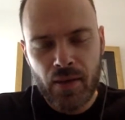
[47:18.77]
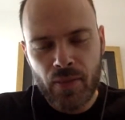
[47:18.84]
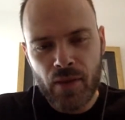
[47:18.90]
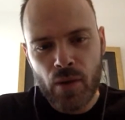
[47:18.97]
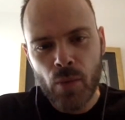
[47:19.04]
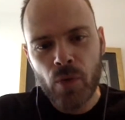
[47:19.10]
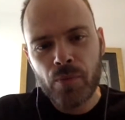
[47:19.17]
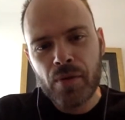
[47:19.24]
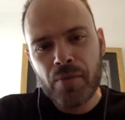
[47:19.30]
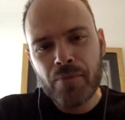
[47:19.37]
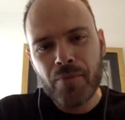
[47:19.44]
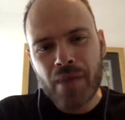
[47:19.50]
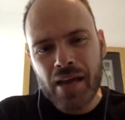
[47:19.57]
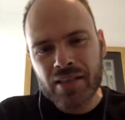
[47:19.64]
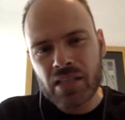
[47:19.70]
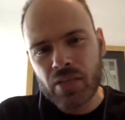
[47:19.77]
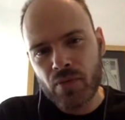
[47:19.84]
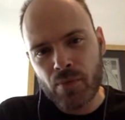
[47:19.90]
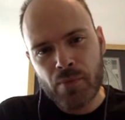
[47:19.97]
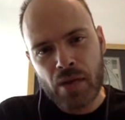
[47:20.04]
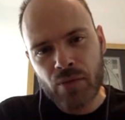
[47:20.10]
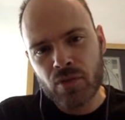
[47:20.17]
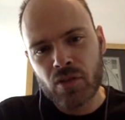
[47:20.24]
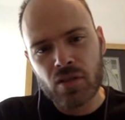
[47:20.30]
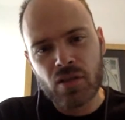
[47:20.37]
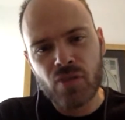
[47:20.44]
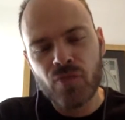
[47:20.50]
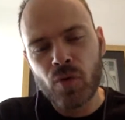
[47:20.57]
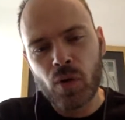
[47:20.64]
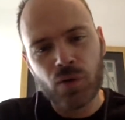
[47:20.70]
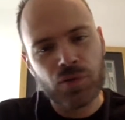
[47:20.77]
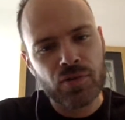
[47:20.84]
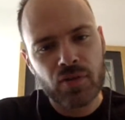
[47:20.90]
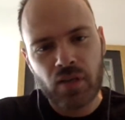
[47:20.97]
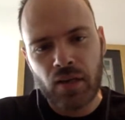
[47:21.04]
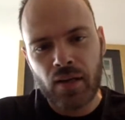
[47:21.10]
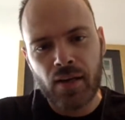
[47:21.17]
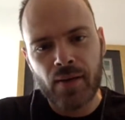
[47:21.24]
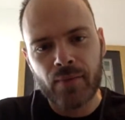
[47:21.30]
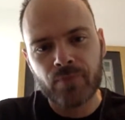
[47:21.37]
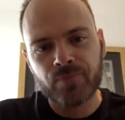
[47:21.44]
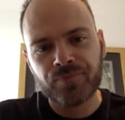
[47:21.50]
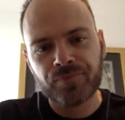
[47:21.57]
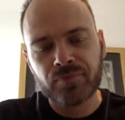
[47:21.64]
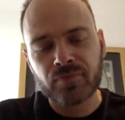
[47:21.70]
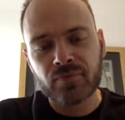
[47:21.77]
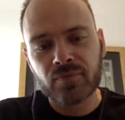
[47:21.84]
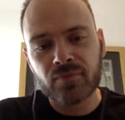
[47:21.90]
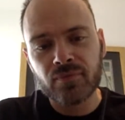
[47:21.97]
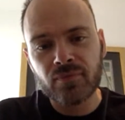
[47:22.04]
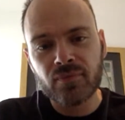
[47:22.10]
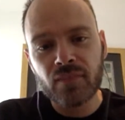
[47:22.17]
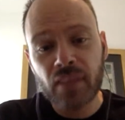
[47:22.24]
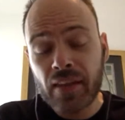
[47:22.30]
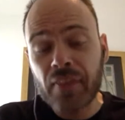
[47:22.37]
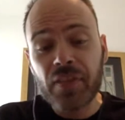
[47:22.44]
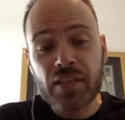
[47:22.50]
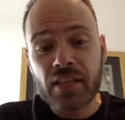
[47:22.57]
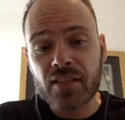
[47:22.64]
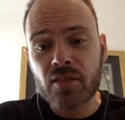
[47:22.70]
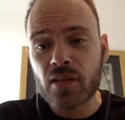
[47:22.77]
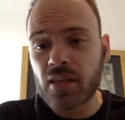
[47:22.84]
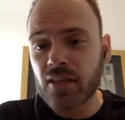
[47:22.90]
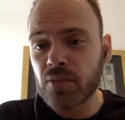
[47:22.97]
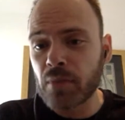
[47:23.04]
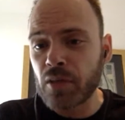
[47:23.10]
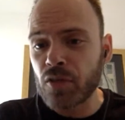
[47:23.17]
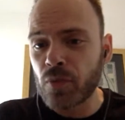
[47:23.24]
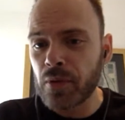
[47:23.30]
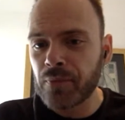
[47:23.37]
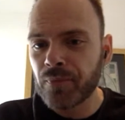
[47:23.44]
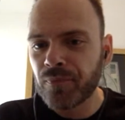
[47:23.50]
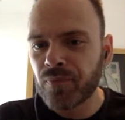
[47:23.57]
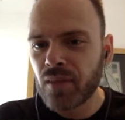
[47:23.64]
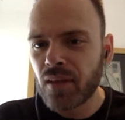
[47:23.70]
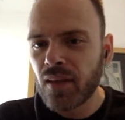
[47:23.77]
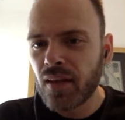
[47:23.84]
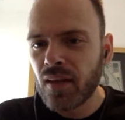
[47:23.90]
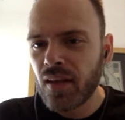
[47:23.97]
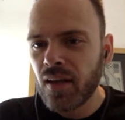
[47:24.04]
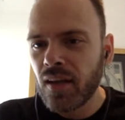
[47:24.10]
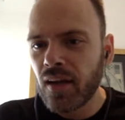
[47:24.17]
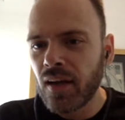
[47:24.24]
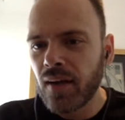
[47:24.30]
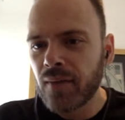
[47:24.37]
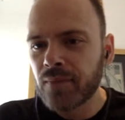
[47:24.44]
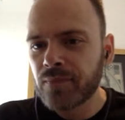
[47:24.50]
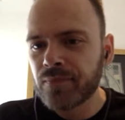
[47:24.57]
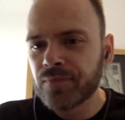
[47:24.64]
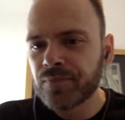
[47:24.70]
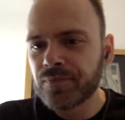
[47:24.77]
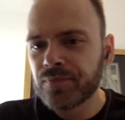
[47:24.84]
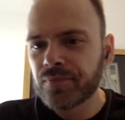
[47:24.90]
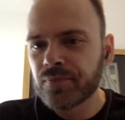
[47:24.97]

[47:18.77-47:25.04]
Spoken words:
There will be massive amounts of defaults. And I think that's the next major one.